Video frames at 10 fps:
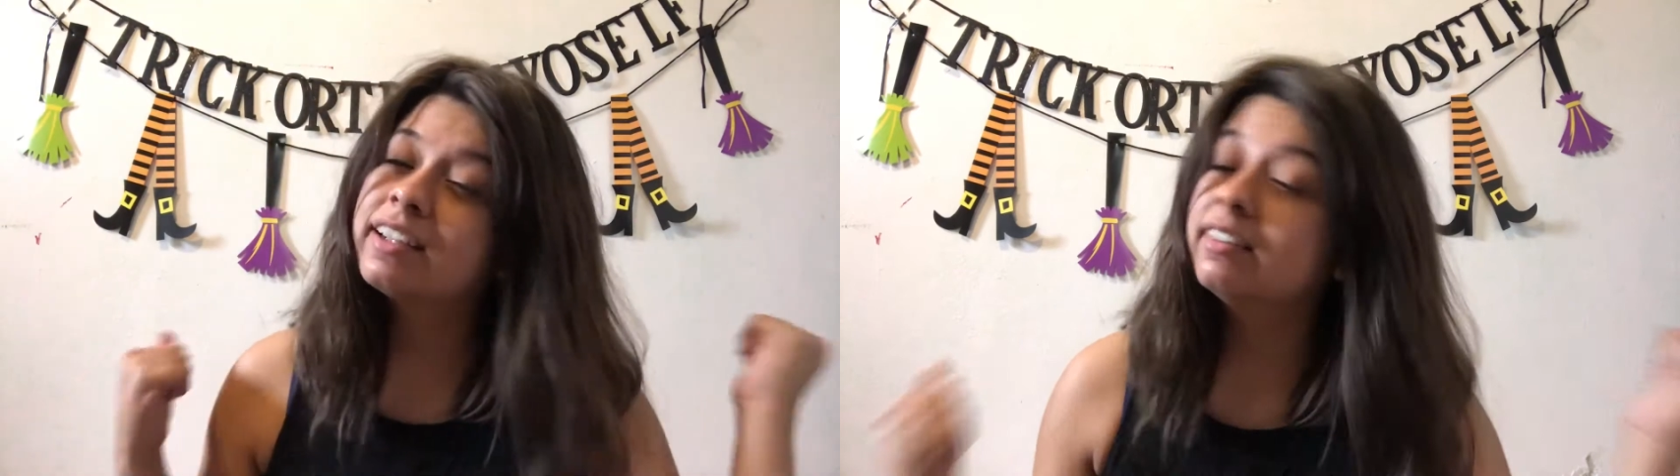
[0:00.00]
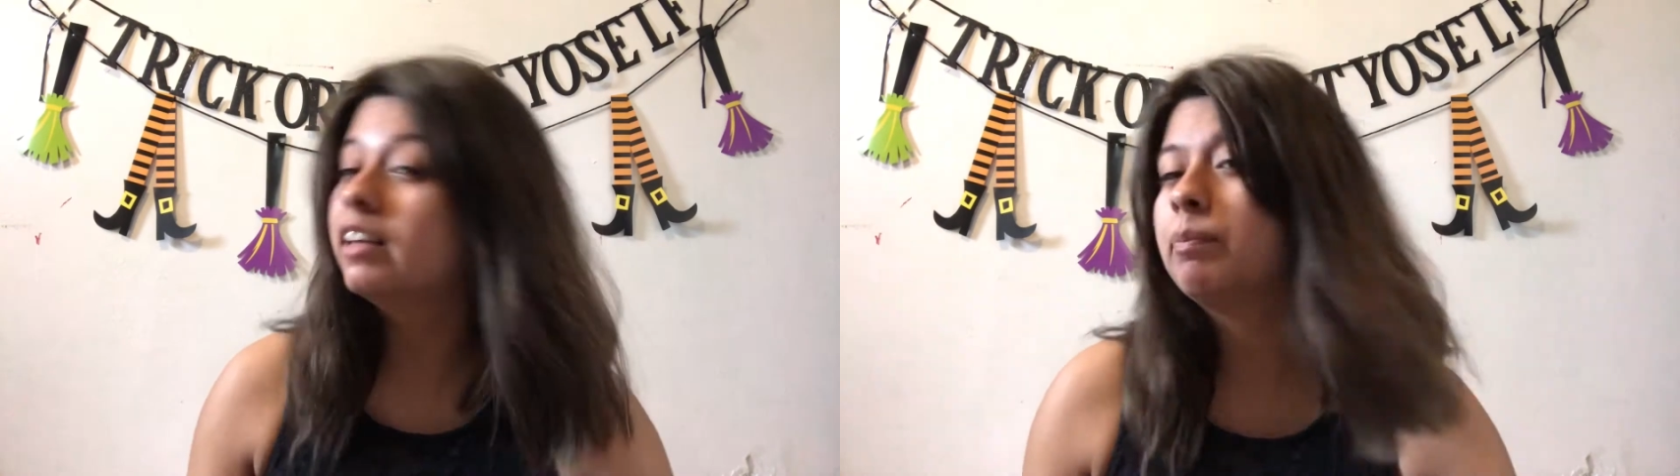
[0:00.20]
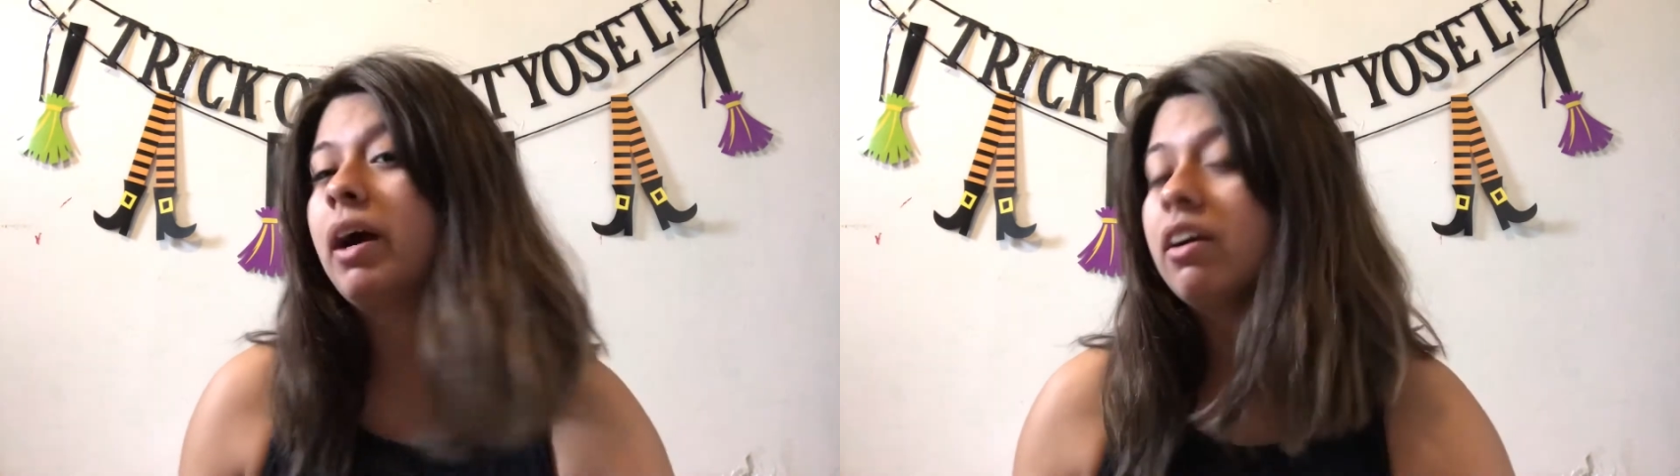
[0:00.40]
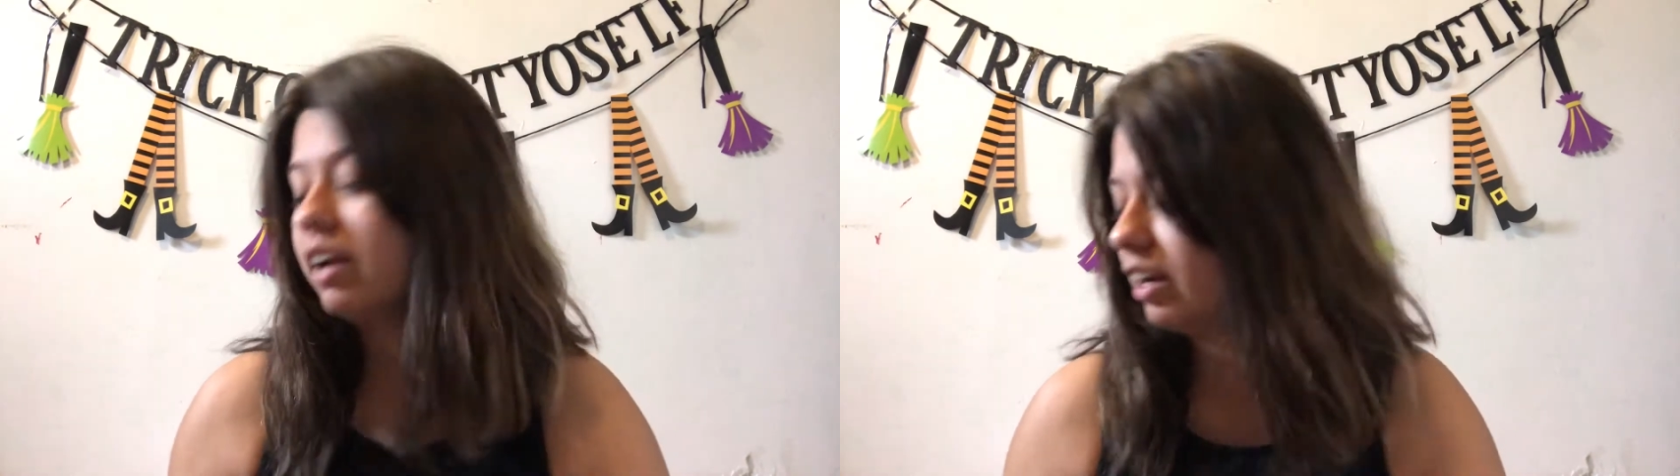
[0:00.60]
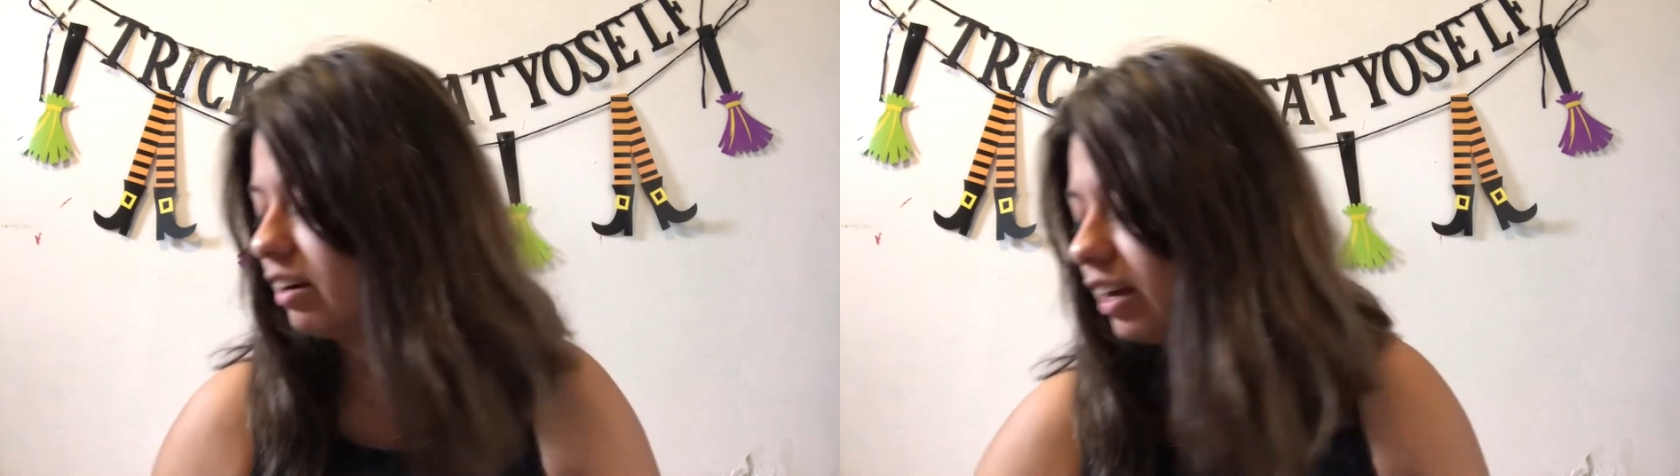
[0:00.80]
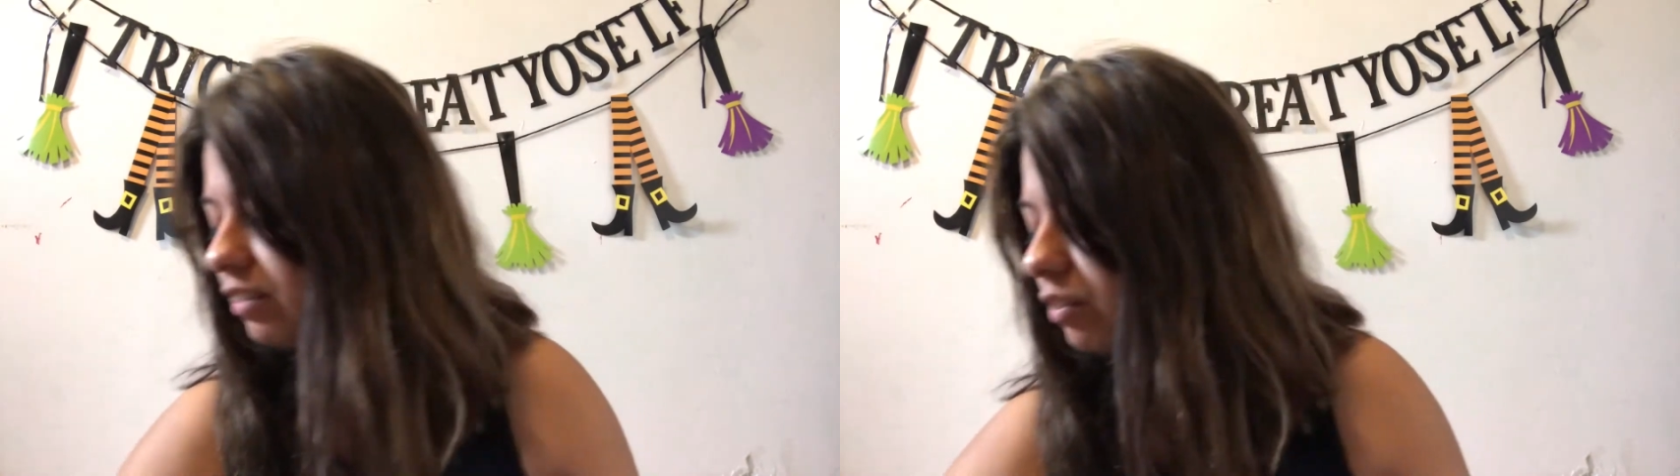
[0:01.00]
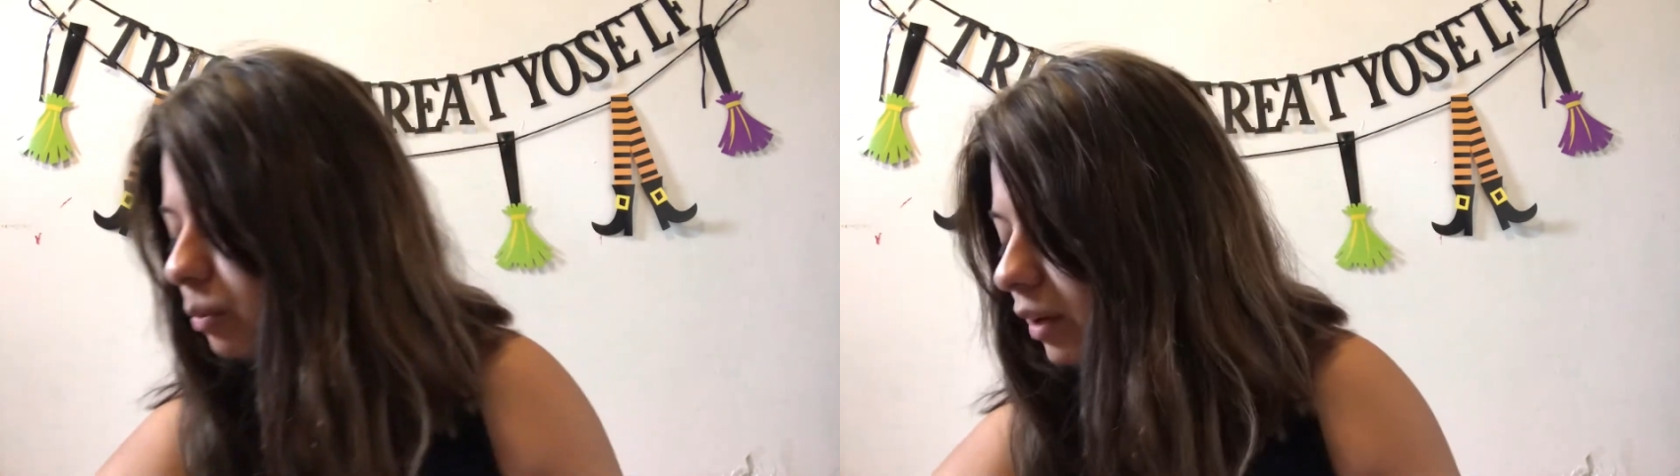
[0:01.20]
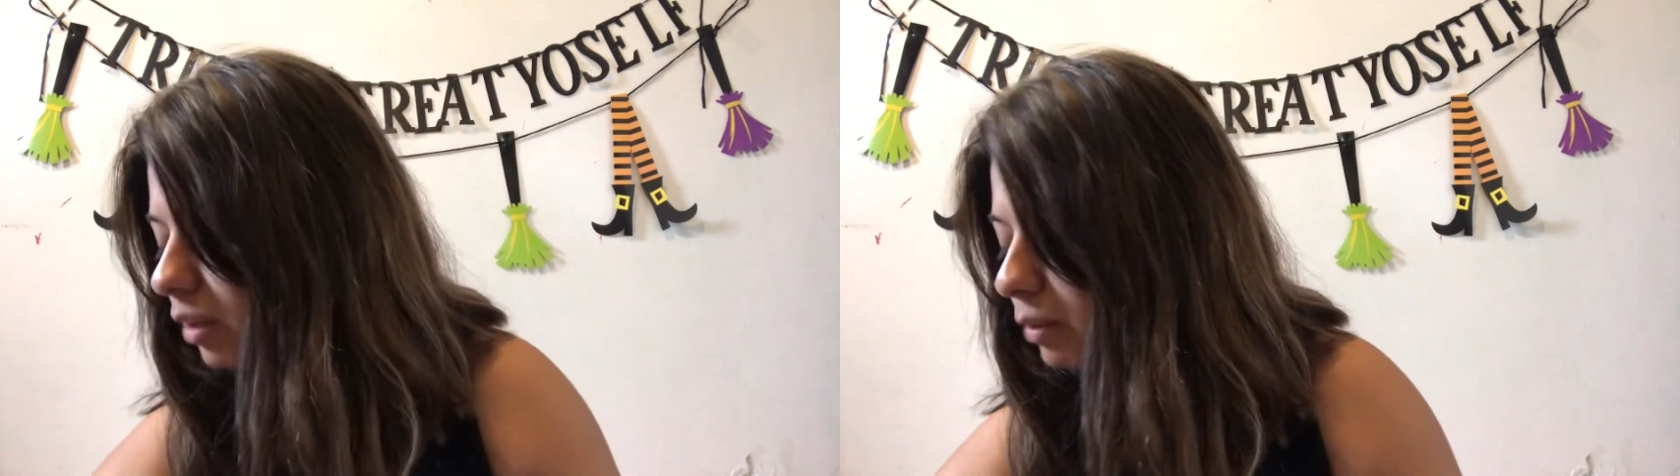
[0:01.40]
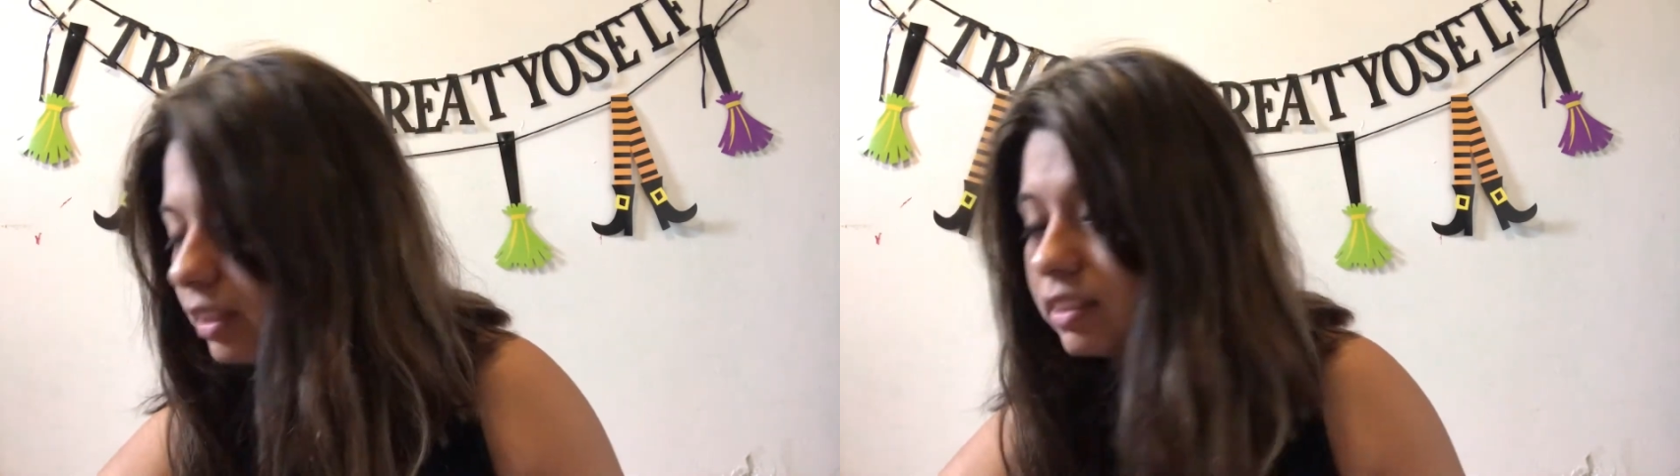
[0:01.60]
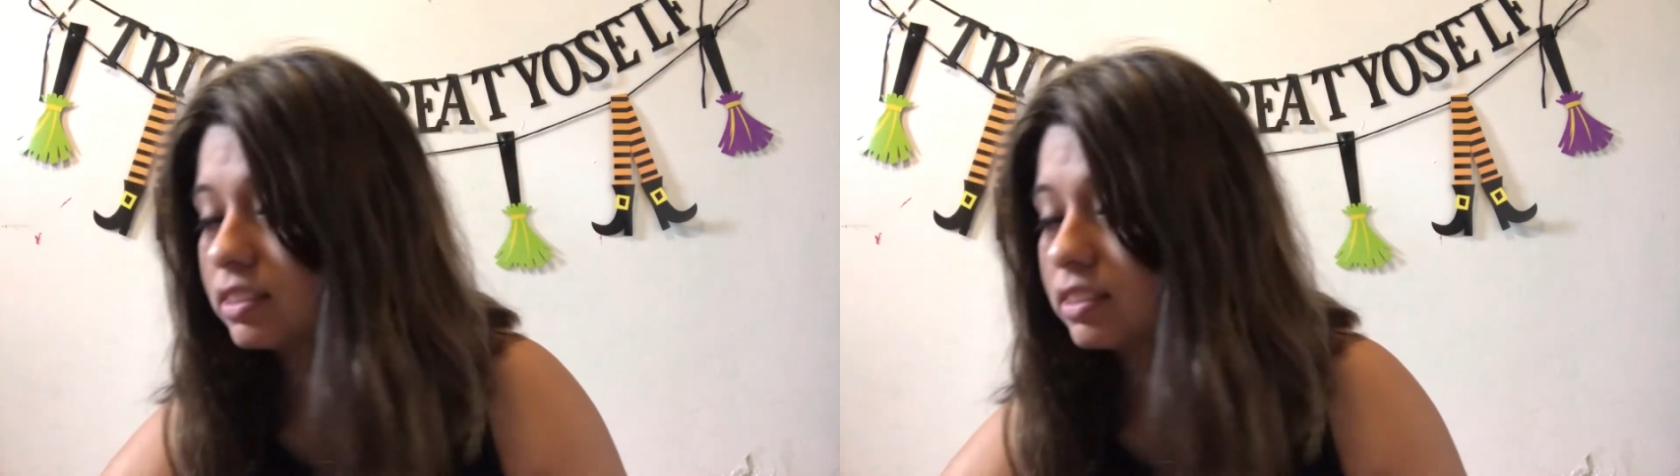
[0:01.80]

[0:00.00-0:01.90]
clip our hair out of the way because